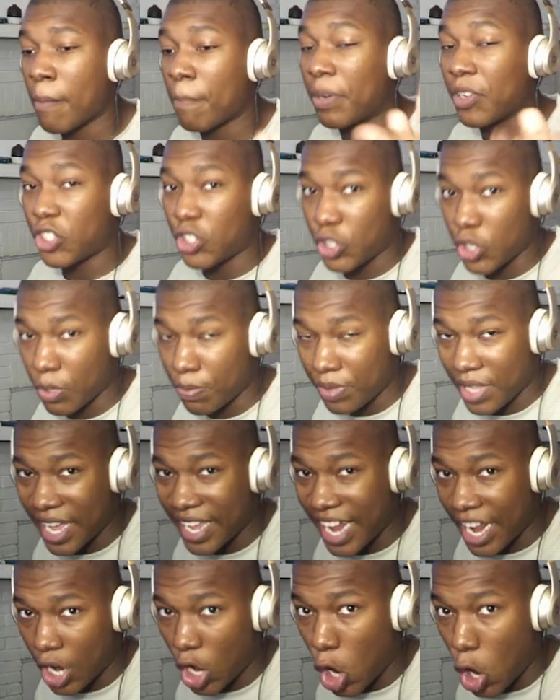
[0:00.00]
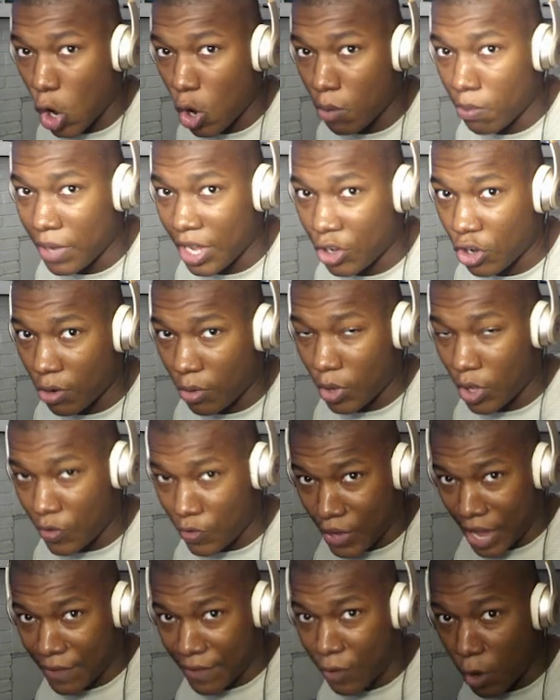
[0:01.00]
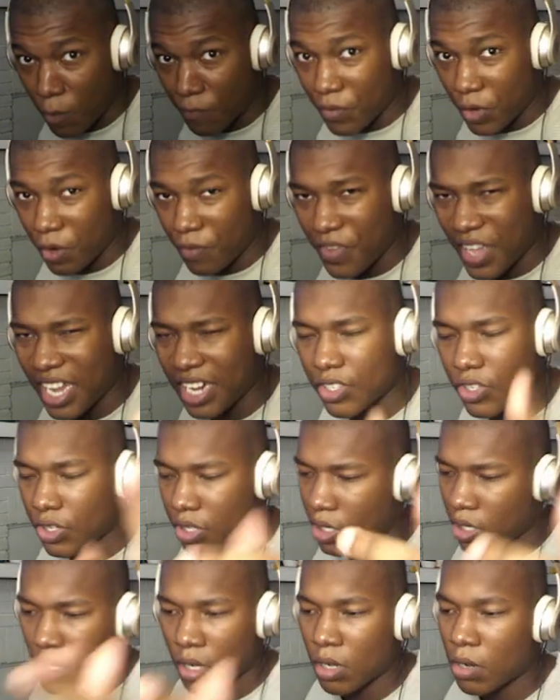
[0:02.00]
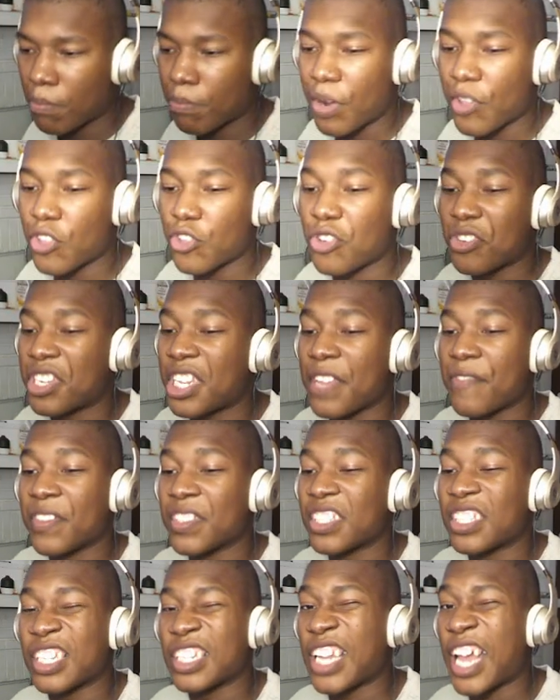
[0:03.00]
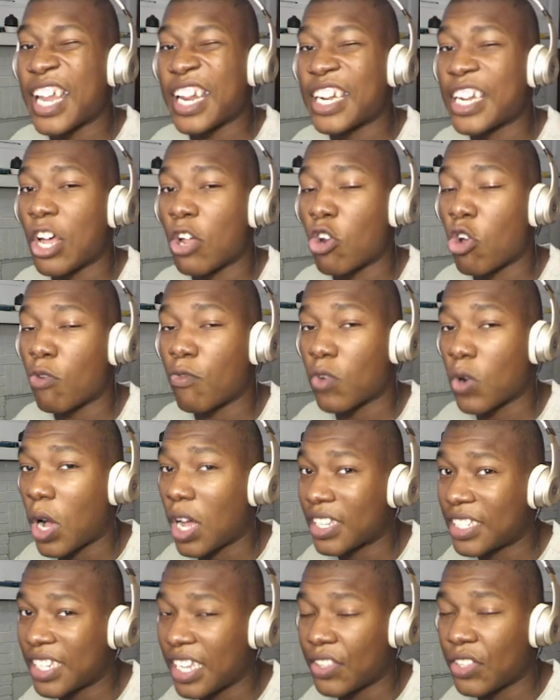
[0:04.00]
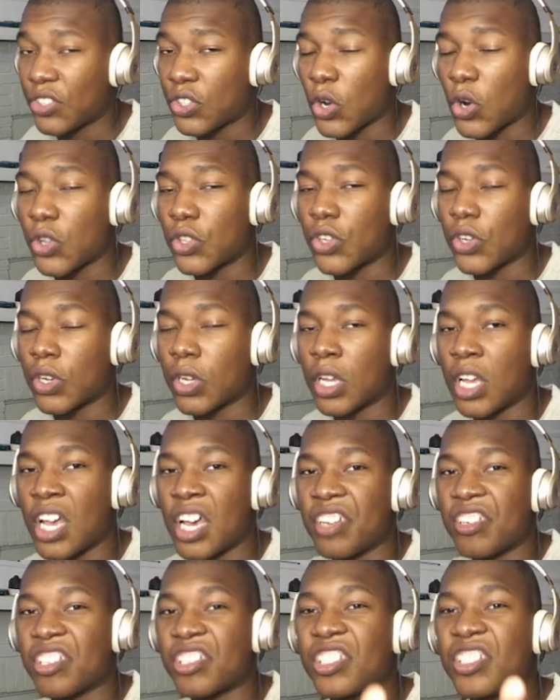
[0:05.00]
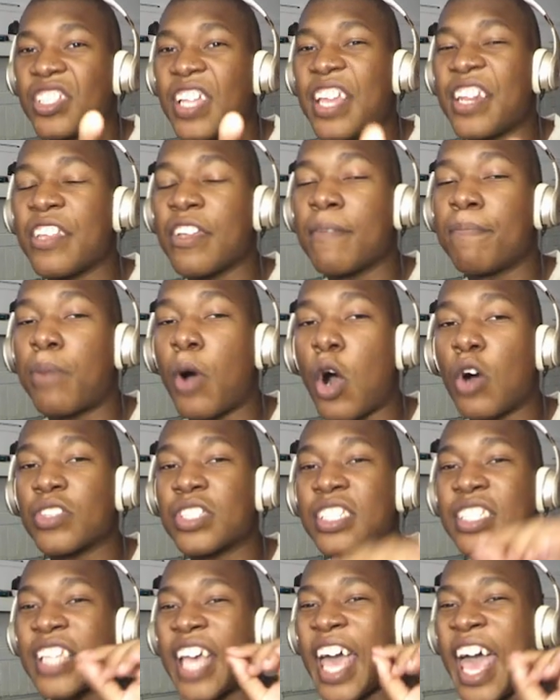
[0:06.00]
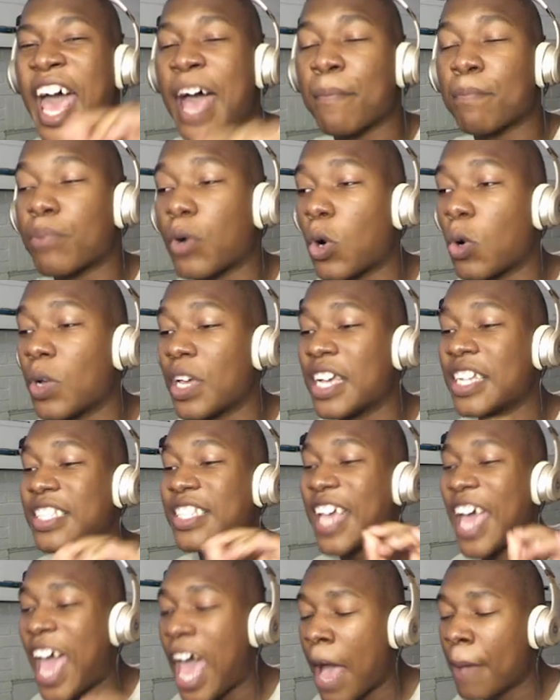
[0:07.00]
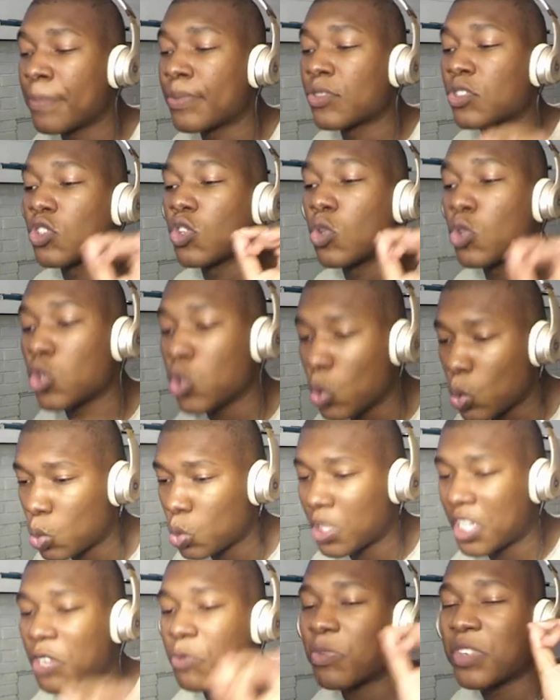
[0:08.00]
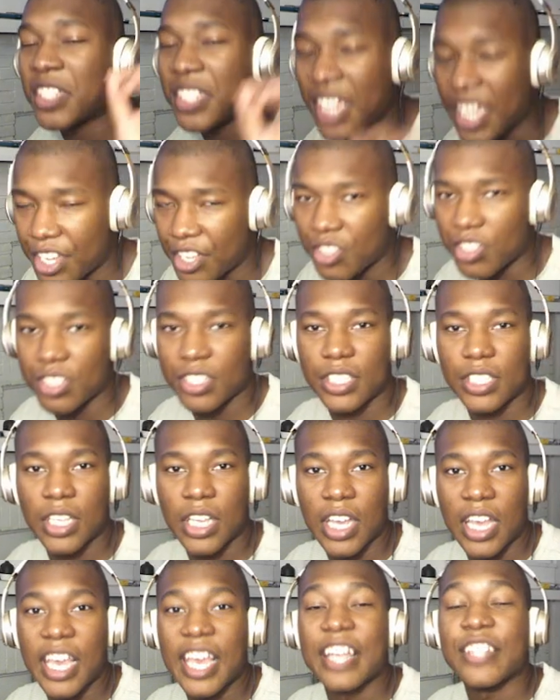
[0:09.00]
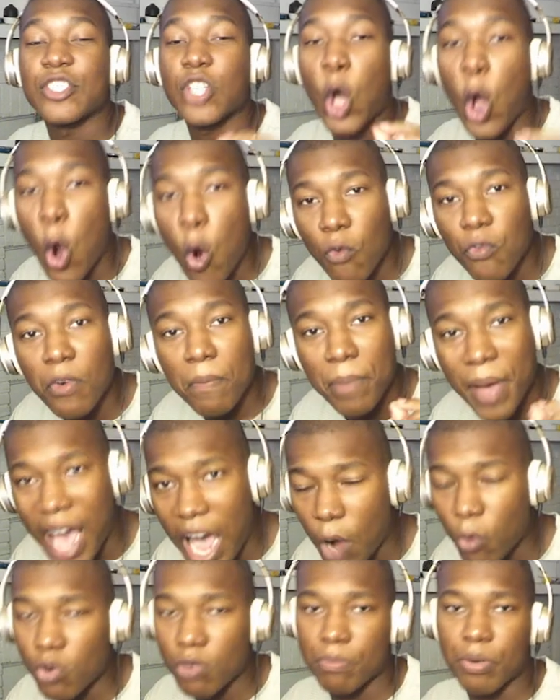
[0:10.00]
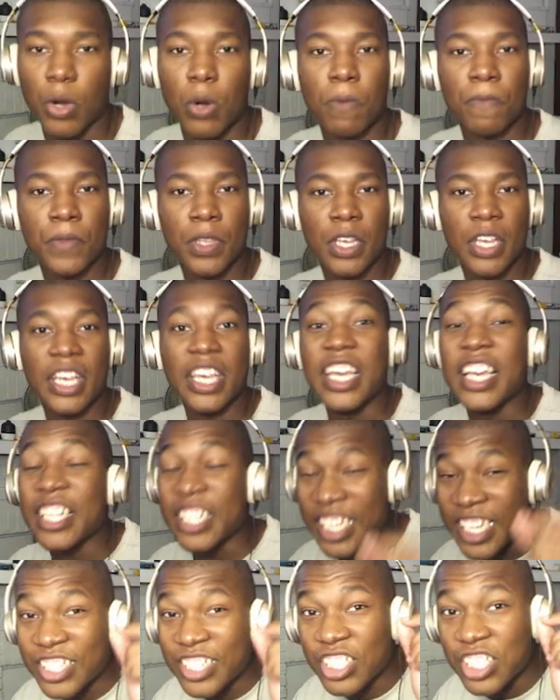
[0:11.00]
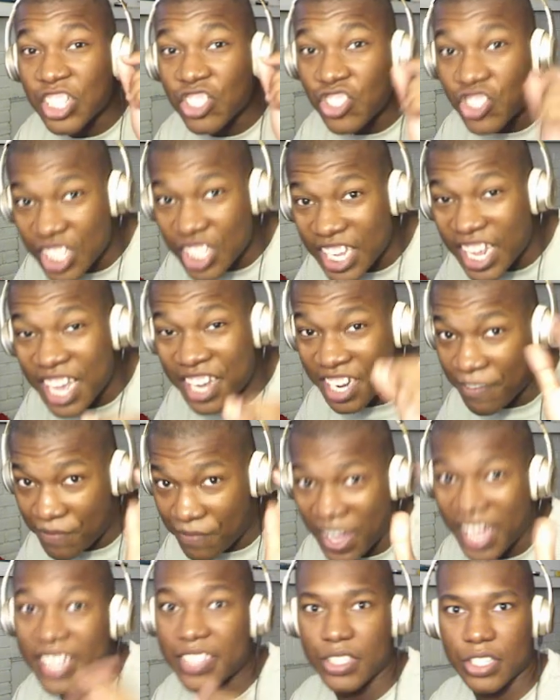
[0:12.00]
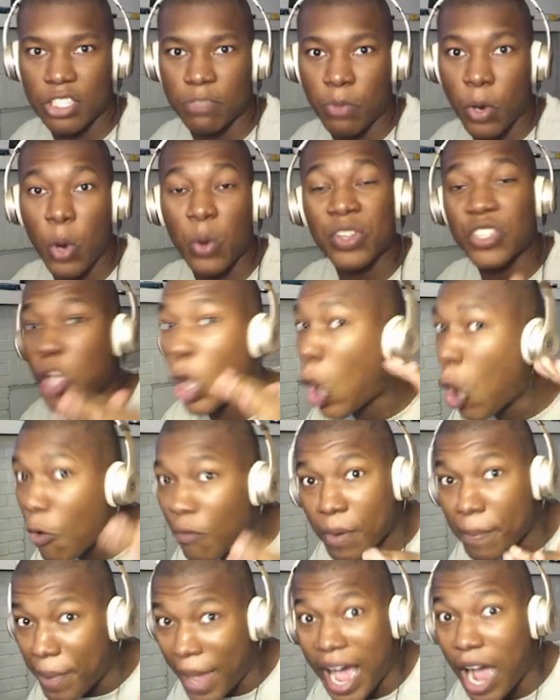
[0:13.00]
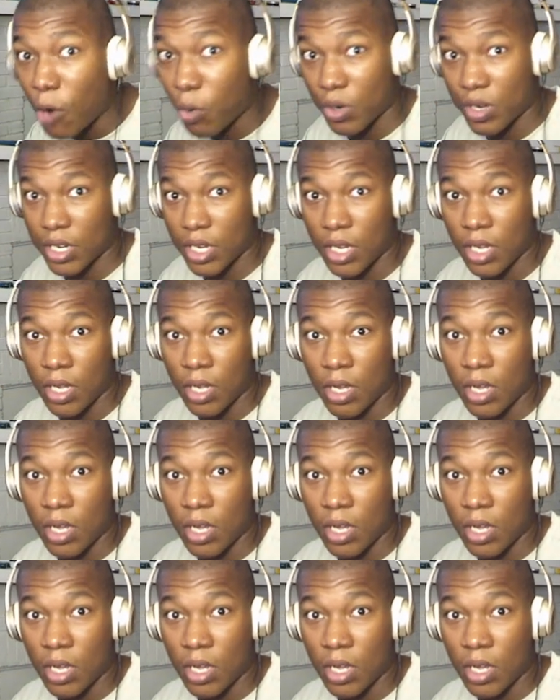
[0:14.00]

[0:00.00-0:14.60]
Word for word: but you're playing at home and you're, you have home field advantage, brother, your defense is a ninety-nine overall. I said this earlier. The stadium pulse is at, bro, it's absolutely ridiculous. It's overpowered, bro. It is legit an advantage, bro. It's overpowered.